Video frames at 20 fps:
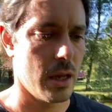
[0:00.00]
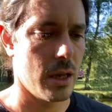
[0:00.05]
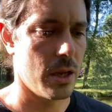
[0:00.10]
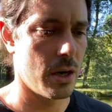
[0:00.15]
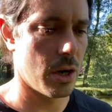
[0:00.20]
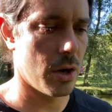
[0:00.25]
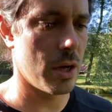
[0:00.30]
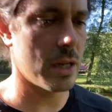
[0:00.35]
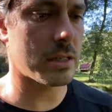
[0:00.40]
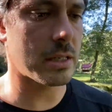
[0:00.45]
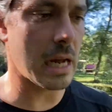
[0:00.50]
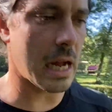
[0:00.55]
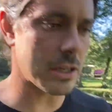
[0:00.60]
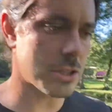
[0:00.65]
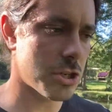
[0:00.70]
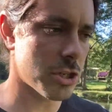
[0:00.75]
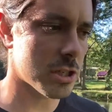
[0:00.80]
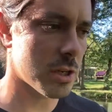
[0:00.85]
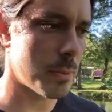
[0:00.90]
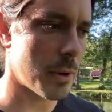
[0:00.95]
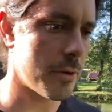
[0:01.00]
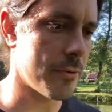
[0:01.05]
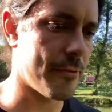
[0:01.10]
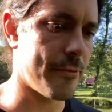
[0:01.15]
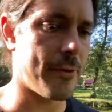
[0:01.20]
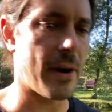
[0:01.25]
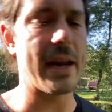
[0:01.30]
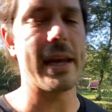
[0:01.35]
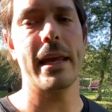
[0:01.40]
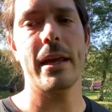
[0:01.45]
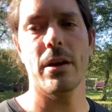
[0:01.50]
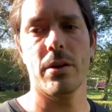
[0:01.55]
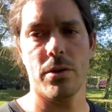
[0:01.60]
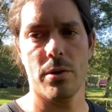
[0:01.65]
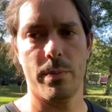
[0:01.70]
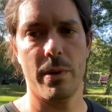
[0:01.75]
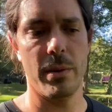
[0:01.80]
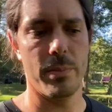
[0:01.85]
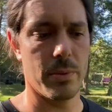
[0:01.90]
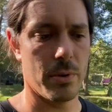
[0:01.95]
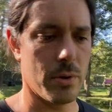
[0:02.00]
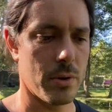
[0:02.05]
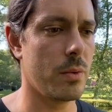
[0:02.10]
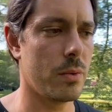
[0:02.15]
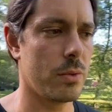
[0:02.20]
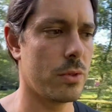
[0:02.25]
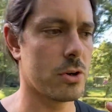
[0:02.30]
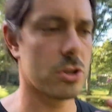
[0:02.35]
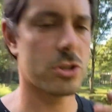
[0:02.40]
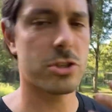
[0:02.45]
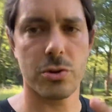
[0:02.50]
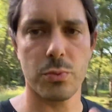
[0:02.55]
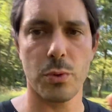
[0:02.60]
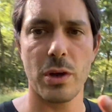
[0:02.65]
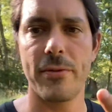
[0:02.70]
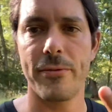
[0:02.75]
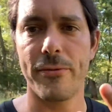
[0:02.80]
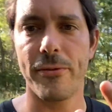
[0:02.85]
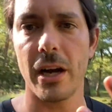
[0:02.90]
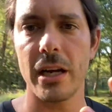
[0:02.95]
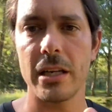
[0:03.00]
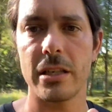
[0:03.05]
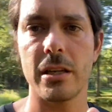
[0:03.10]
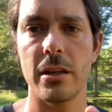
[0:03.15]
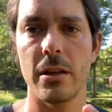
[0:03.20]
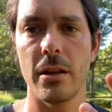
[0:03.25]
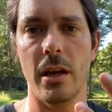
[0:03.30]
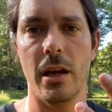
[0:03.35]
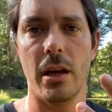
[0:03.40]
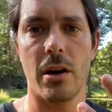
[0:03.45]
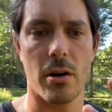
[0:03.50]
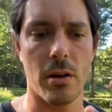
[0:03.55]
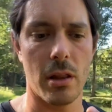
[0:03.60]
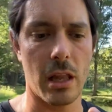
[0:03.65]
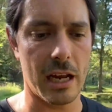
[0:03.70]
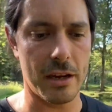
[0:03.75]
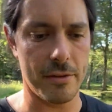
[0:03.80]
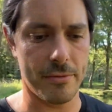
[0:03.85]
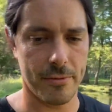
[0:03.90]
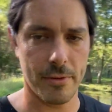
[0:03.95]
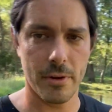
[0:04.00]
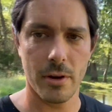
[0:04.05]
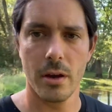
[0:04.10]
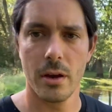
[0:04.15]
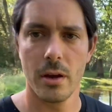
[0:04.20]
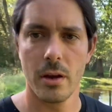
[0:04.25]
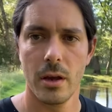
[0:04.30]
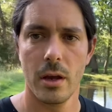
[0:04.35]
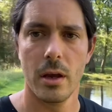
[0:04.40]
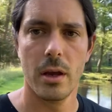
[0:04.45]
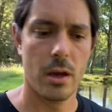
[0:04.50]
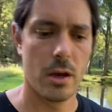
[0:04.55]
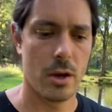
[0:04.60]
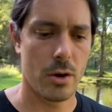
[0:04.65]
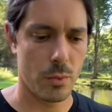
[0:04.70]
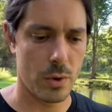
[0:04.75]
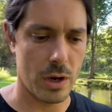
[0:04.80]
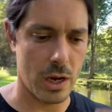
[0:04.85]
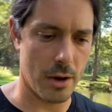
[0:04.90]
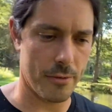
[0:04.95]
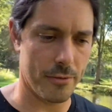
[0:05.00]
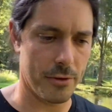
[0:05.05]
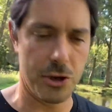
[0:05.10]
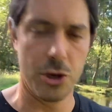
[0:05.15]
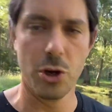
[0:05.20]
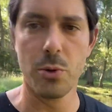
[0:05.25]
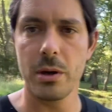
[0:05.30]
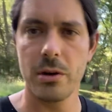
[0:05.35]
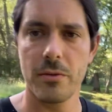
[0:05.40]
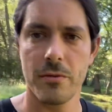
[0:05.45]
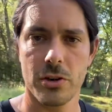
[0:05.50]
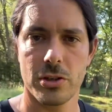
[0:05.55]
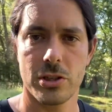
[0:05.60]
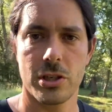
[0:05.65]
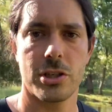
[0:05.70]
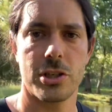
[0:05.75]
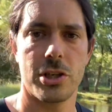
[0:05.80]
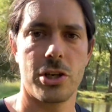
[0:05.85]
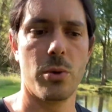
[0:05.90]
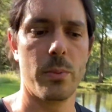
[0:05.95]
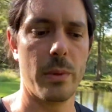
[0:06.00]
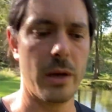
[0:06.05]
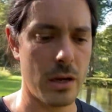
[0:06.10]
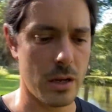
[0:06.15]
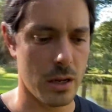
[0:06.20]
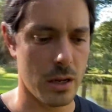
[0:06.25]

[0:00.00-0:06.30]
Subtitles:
It's not just about fighting other people. There's 3 fights in our life. We have human versus human,